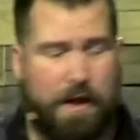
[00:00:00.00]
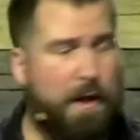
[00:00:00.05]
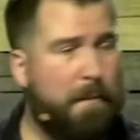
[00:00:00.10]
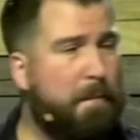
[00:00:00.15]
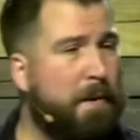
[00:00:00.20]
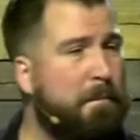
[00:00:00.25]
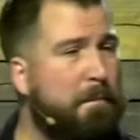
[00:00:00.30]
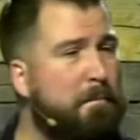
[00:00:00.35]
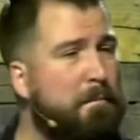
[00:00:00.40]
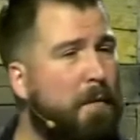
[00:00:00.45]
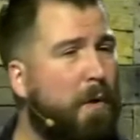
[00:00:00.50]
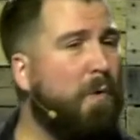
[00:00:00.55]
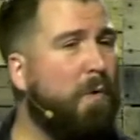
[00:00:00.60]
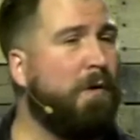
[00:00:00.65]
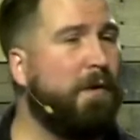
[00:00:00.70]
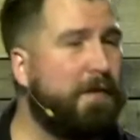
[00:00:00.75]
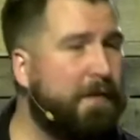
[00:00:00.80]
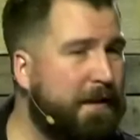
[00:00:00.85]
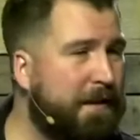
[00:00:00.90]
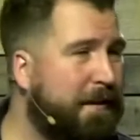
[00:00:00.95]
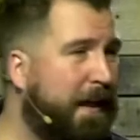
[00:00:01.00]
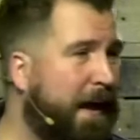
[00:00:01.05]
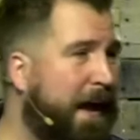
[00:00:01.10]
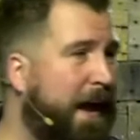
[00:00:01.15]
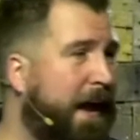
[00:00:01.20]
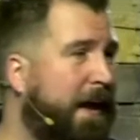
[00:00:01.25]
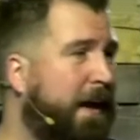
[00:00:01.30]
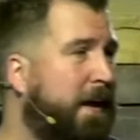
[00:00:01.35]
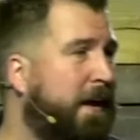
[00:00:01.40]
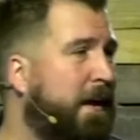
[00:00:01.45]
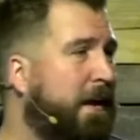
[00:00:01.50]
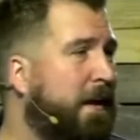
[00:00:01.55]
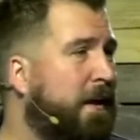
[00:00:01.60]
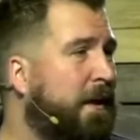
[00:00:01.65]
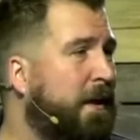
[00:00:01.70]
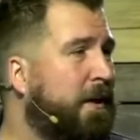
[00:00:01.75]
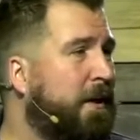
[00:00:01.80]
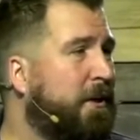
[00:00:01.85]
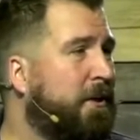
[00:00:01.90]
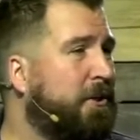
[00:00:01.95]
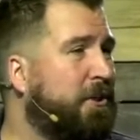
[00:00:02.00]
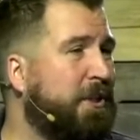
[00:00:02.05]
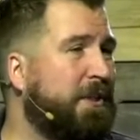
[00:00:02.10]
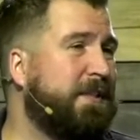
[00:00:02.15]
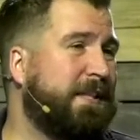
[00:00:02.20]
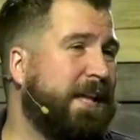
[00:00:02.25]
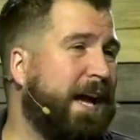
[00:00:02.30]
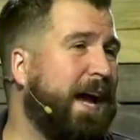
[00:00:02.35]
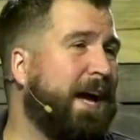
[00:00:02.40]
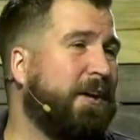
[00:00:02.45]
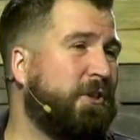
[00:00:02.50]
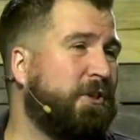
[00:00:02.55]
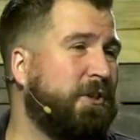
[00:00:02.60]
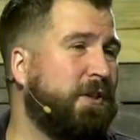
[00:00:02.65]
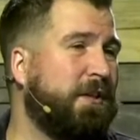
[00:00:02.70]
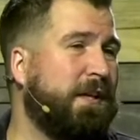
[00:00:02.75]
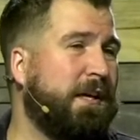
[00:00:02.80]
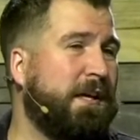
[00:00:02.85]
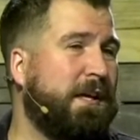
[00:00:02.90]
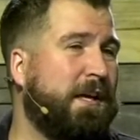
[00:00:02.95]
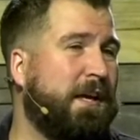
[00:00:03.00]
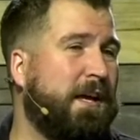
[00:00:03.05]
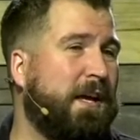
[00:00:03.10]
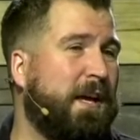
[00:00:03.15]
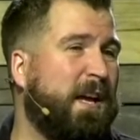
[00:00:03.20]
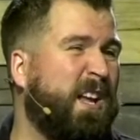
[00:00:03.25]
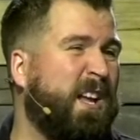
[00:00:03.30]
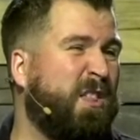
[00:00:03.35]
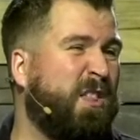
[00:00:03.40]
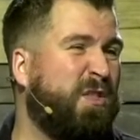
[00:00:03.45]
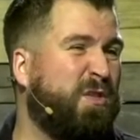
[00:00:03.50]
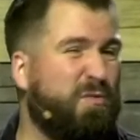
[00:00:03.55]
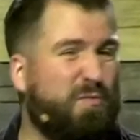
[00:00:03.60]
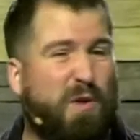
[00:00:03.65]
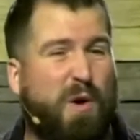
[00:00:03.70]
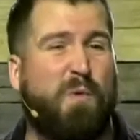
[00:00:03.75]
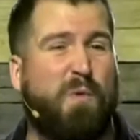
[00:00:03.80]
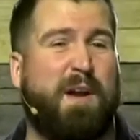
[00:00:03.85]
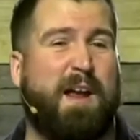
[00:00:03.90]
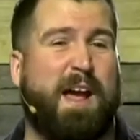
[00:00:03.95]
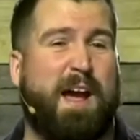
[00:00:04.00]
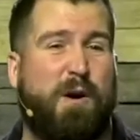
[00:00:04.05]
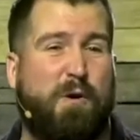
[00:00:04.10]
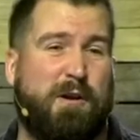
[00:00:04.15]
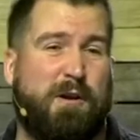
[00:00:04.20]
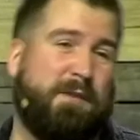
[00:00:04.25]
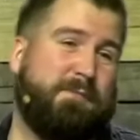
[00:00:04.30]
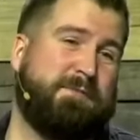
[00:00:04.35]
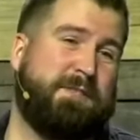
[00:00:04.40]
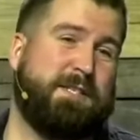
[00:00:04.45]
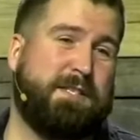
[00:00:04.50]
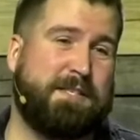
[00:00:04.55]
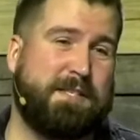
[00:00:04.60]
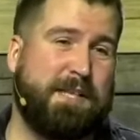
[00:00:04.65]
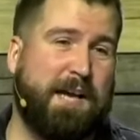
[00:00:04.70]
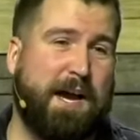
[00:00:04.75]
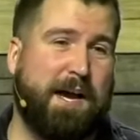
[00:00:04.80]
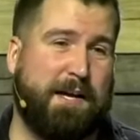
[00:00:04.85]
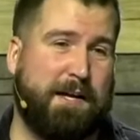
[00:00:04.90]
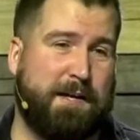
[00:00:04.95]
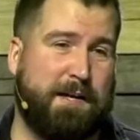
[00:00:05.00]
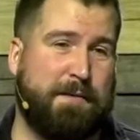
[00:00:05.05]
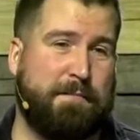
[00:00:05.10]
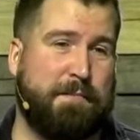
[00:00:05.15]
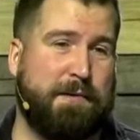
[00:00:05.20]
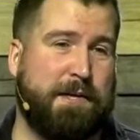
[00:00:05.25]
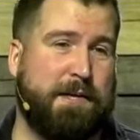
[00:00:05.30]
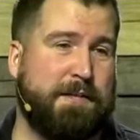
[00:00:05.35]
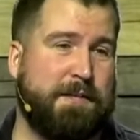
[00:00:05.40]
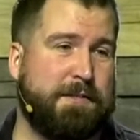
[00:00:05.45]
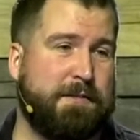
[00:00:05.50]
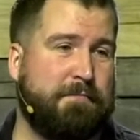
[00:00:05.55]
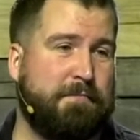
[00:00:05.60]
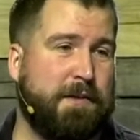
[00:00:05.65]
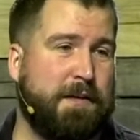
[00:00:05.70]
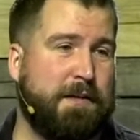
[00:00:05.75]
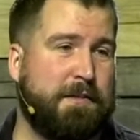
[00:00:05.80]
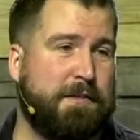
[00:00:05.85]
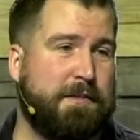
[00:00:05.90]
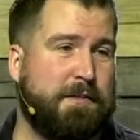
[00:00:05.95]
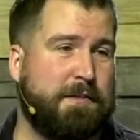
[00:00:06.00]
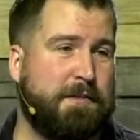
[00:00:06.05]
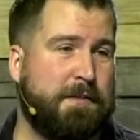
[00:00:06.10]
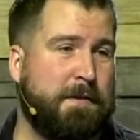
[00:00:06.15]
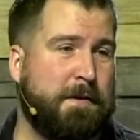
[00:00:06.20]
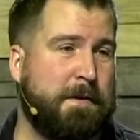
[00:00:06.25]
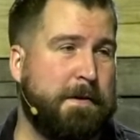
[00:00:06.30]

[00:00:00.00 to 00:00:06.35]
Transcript: But more than that, she's actually thrown out of society because of this.